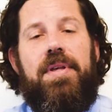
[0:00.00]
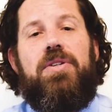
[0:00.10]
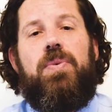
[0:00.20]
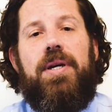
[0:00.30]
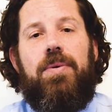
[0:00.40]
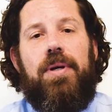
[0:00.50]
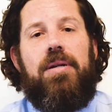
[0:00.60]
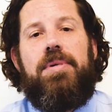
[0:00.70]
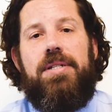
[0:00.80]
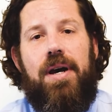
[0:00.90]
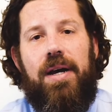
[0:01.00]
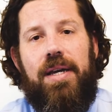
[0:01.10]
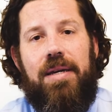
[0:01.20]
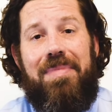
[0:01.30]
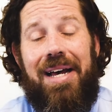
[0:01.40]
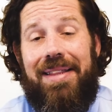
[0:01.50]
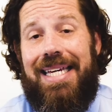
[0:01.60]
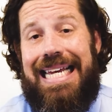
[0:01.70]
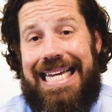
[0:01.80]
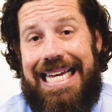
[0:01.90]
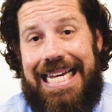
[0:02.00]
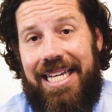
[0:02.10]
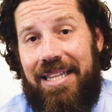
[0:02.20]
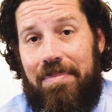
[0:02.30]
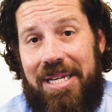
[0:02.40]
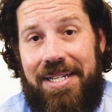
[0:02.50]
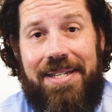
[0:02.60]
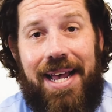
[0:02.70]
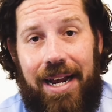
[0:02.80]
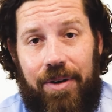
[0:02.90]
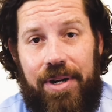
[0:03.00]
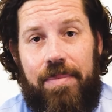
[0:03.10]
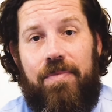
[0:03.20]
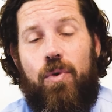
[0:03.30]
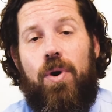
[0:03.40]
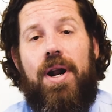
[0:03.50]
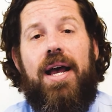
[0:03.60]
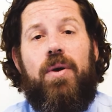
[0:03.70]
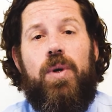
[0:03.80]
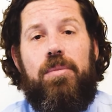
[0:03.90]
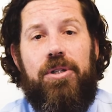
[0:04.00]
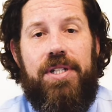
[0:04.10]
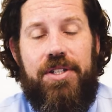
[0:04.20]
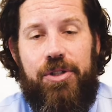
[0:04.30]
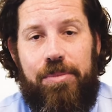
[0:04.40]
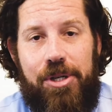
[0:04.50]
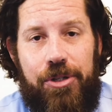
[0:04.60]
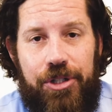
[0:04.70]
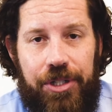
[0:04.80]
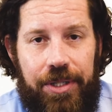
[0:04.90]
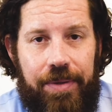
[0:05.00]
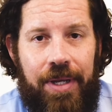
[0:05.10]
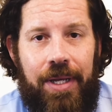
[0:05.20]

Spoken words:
This week we're going to be talking about the E in the P.E.A.C.E acronym for equitable distribution.